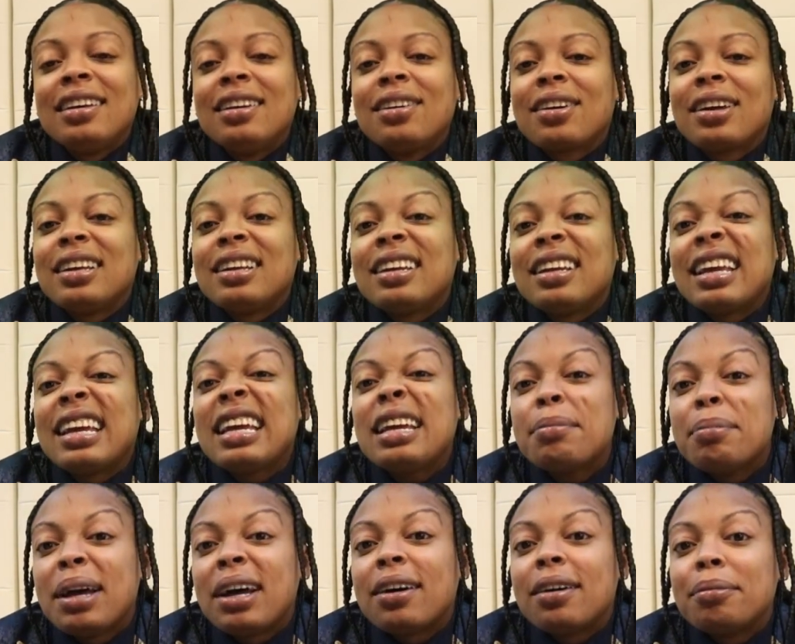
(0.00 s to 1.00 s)
You can
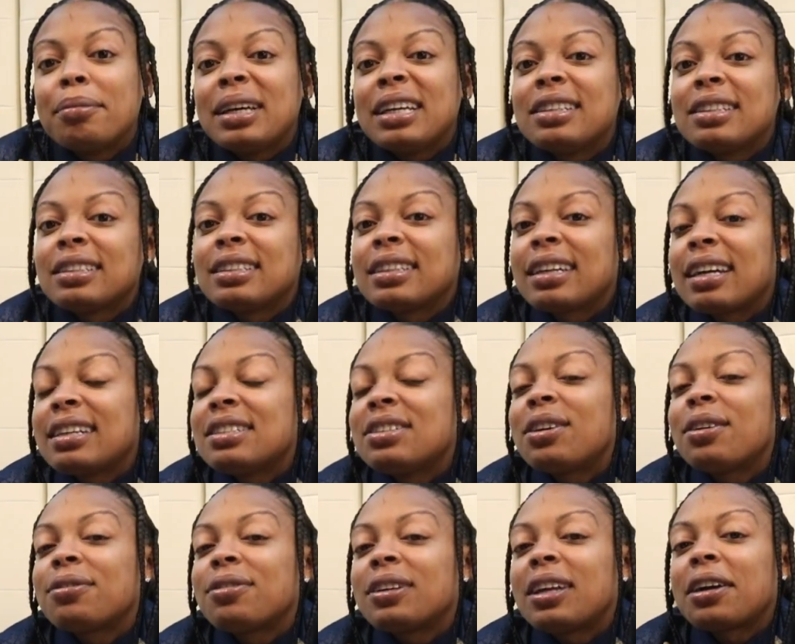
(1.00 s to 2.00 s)
email me, just in case
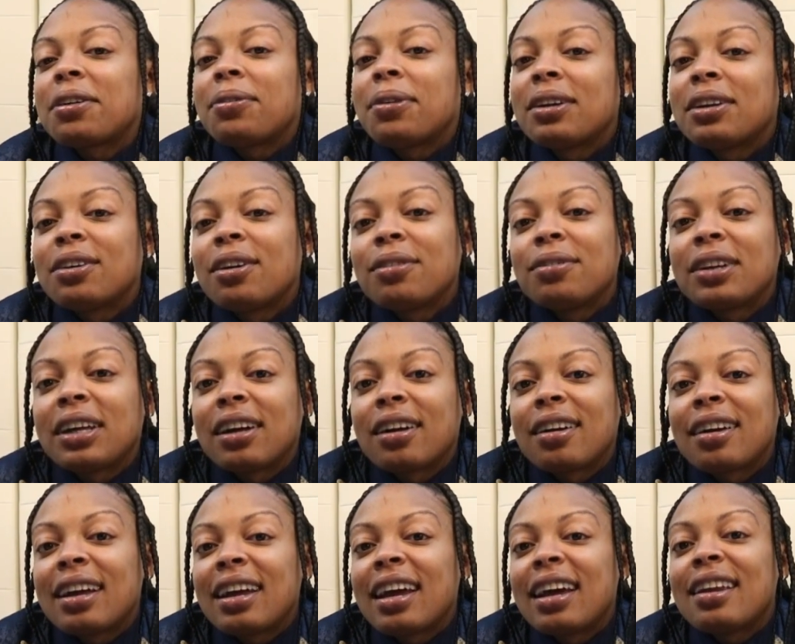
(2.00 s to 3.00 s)
you don't feel like running over
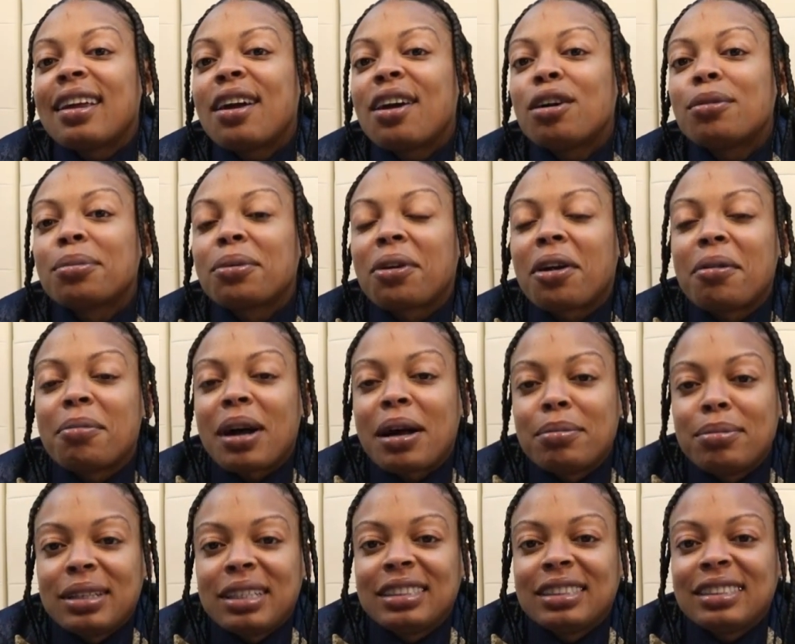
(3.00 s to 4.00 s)
there, at
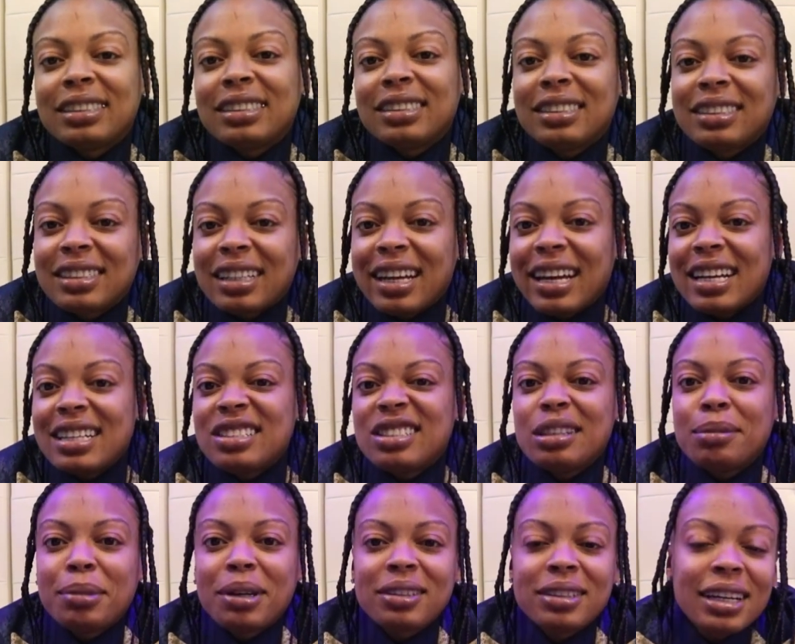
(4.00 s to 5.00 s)

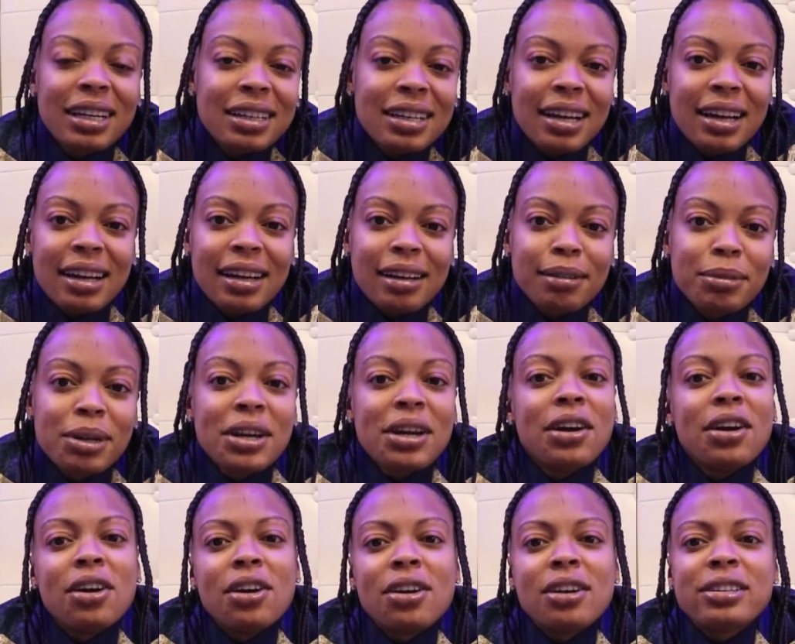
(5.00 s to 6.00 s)
helpgrowmybusiness@gmail.com,
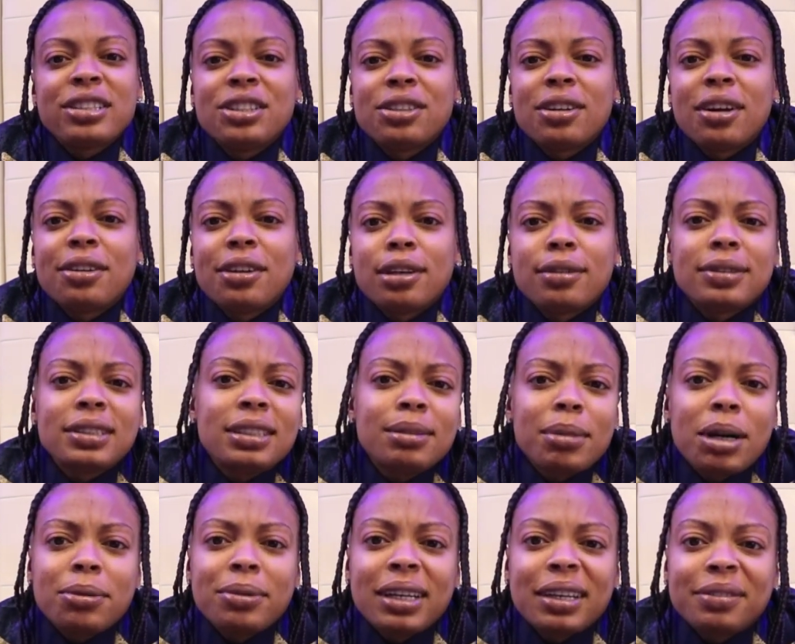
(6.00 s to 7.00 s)
or shoot on over to
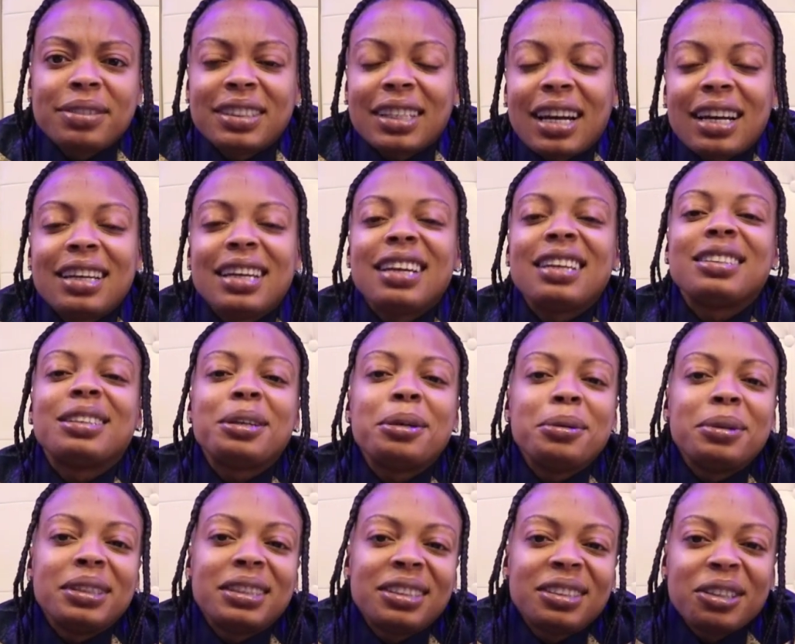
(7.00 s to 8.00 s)
my website. It's
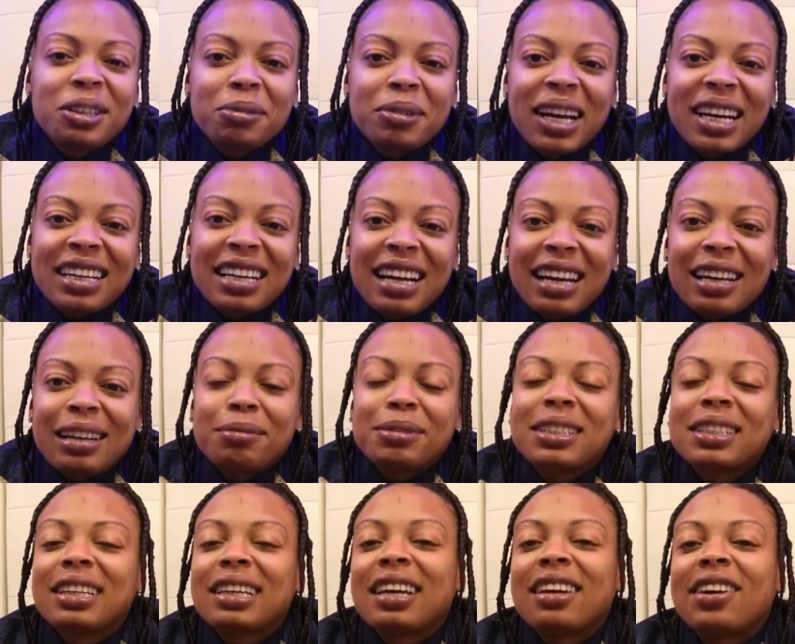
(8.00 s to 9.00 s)
WhoIsSnoop.com
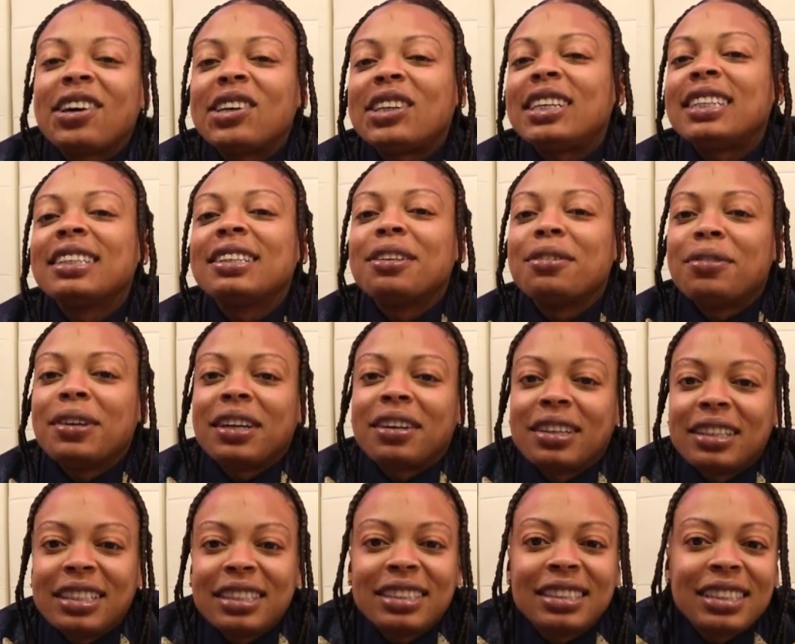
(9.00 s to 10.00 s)
to look at all of the
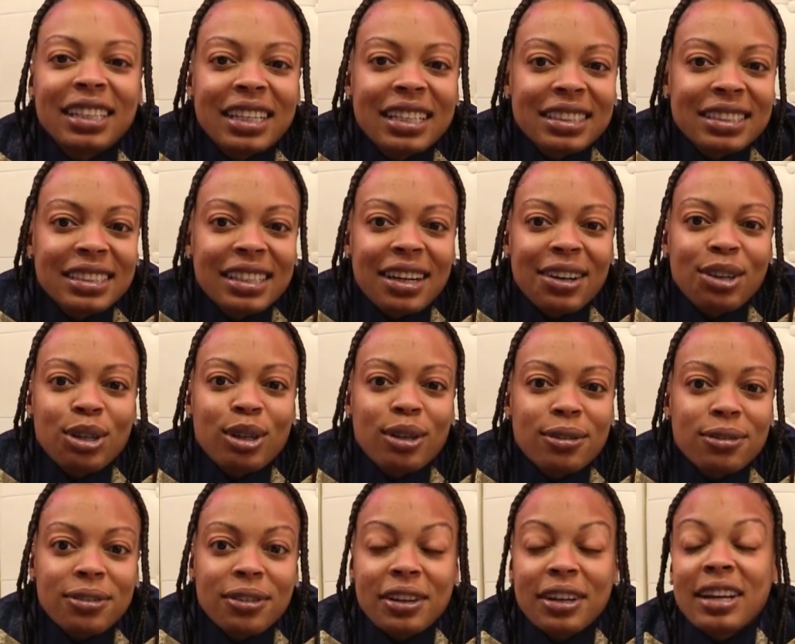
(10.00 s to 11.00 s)
various things that I
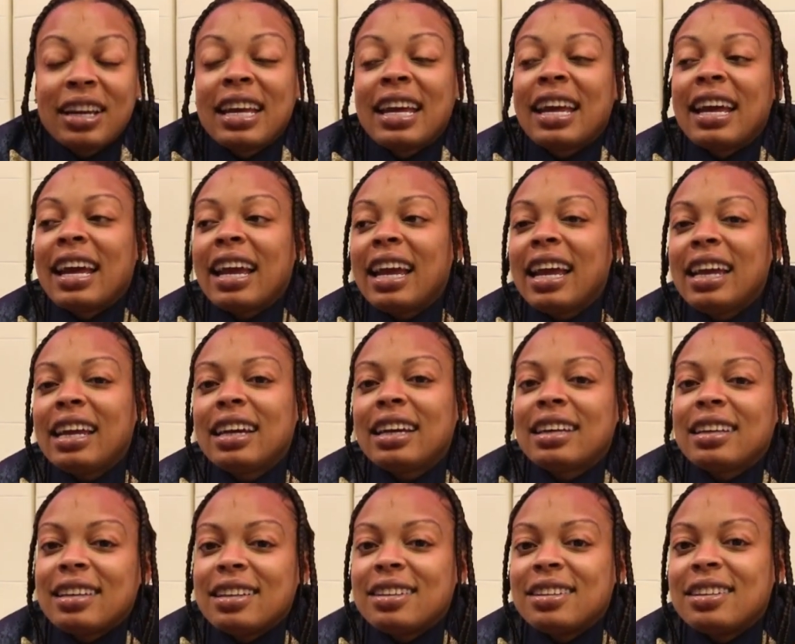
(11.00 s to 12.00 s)
offer.
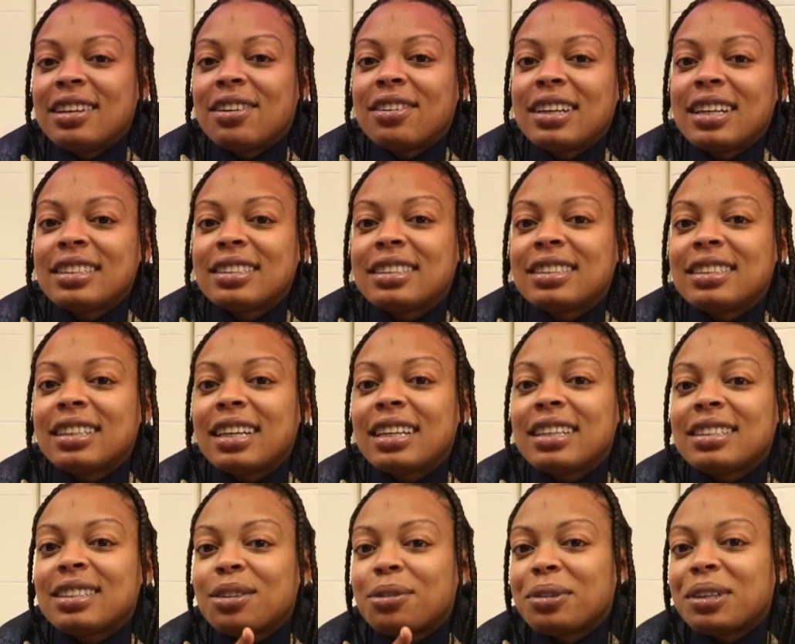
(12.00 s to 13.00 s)
And don't
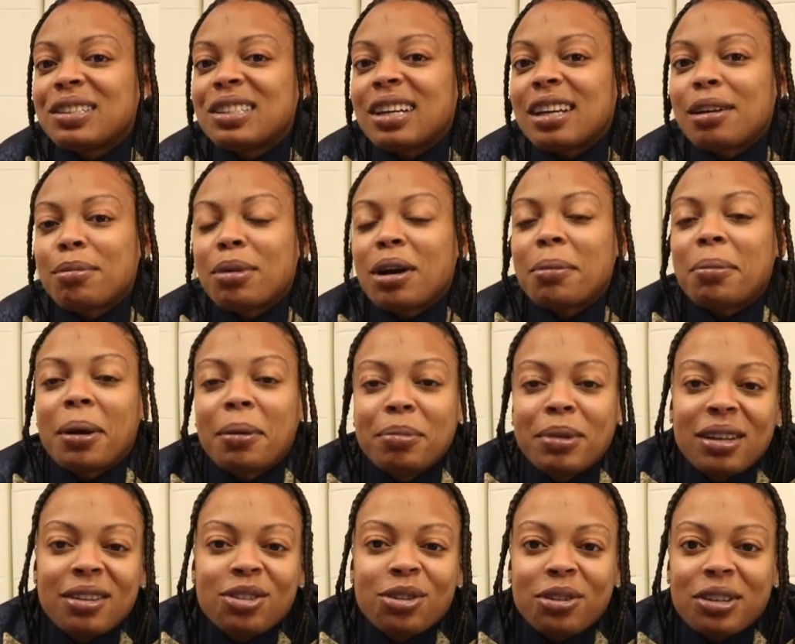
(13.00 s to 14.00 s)
hesitate to reach out about my
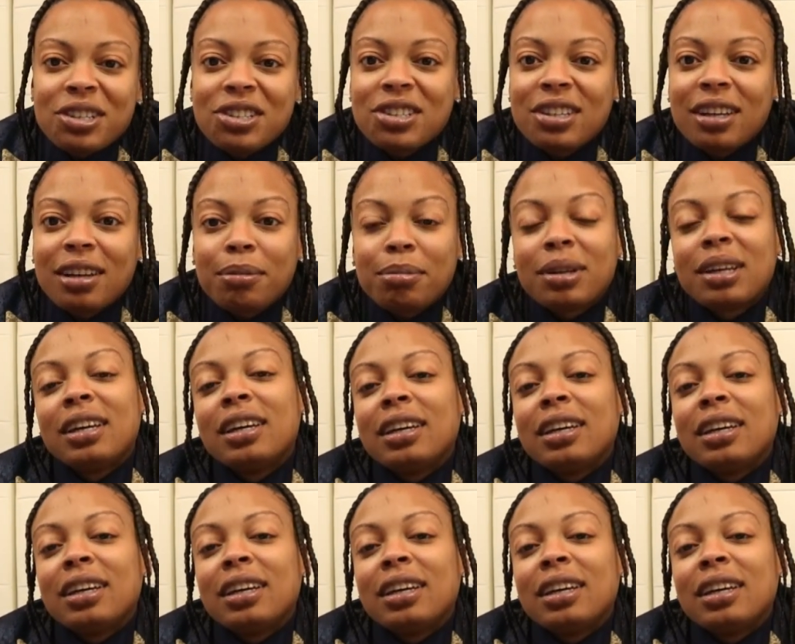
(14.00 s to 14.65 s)
mentorship.